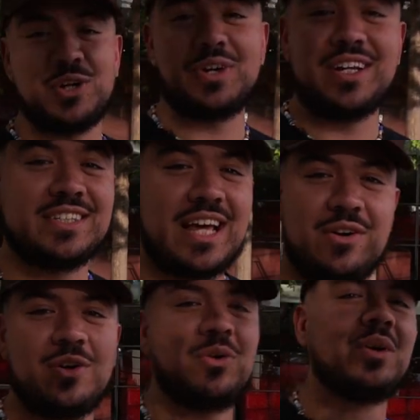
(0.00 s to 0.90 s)
curious.
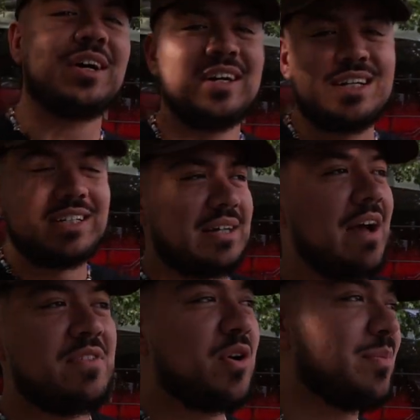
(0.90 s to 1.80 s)
I don't know.
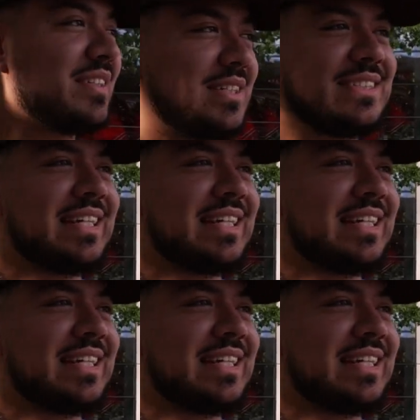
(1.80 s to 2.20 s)
I've never been to